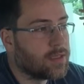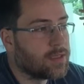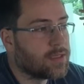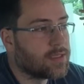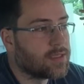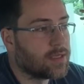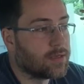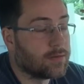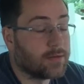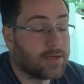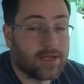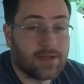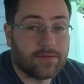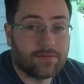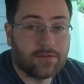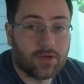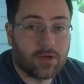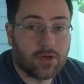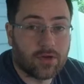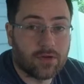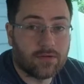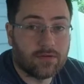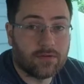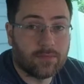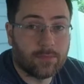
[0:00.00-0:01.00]
So I'm going to have a
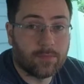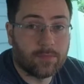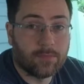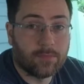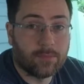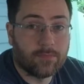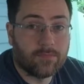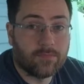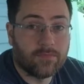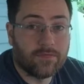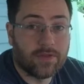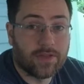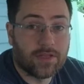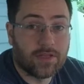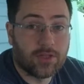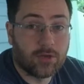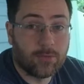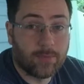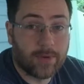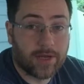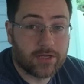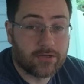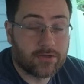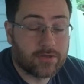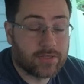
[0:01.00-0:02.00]
go at fitting a new
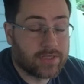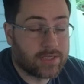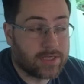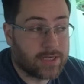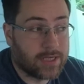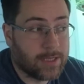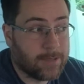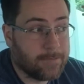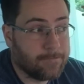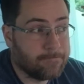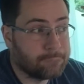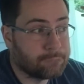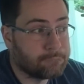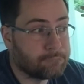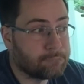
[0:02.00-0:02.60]
battery today,